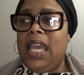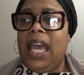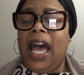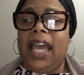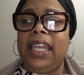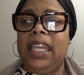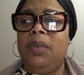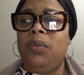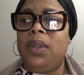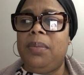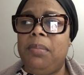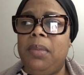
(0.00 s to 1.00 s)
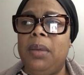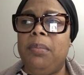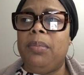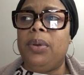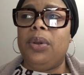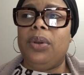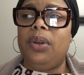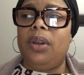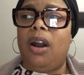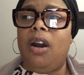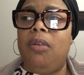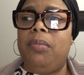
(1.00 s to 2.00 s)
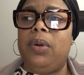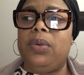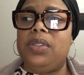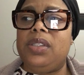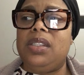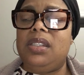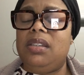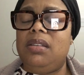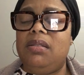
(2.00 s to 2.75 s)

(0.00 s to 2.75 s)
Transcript: I can remember almost